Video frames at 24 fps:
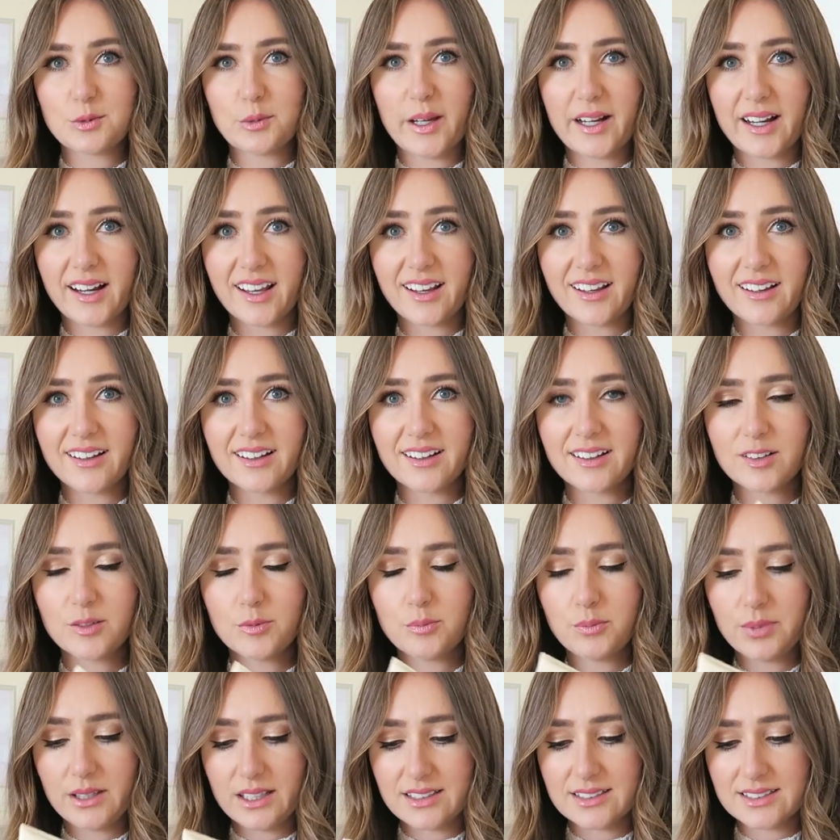wedding
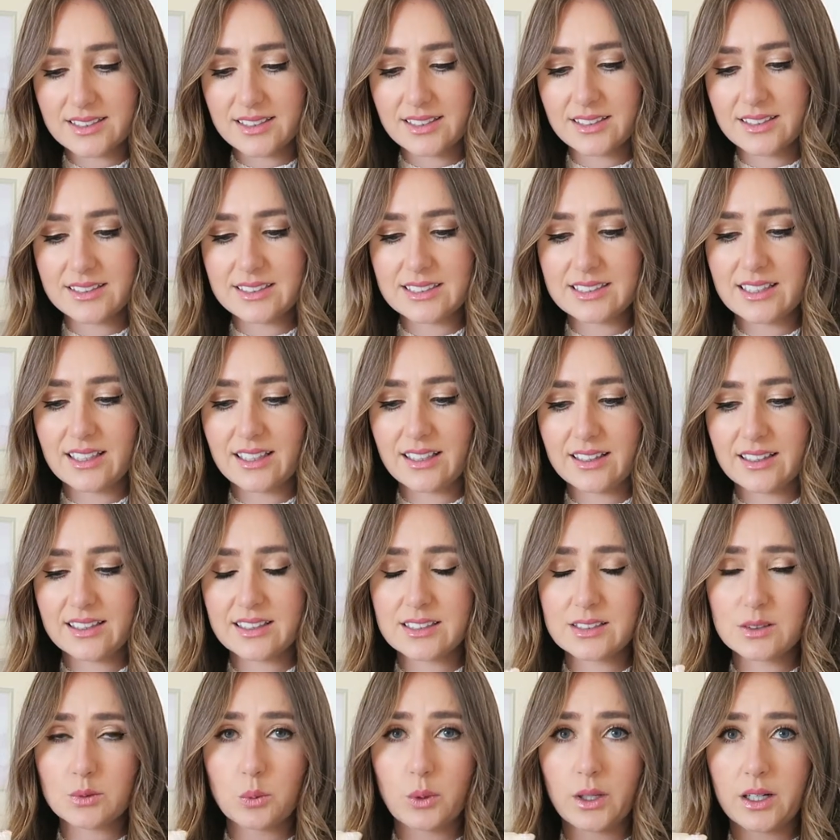pieces in
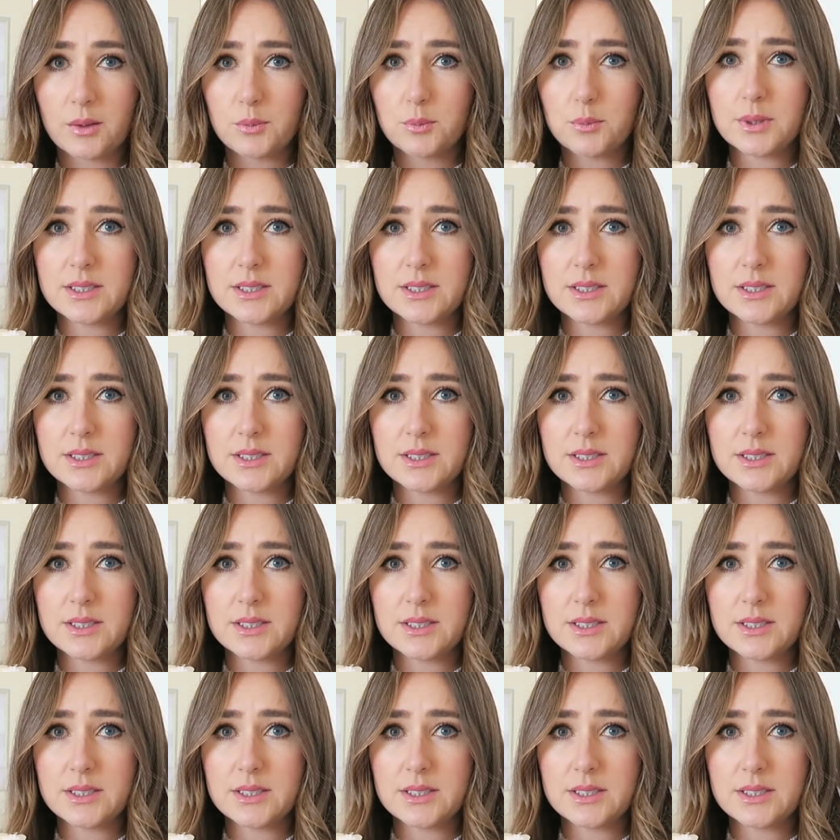this one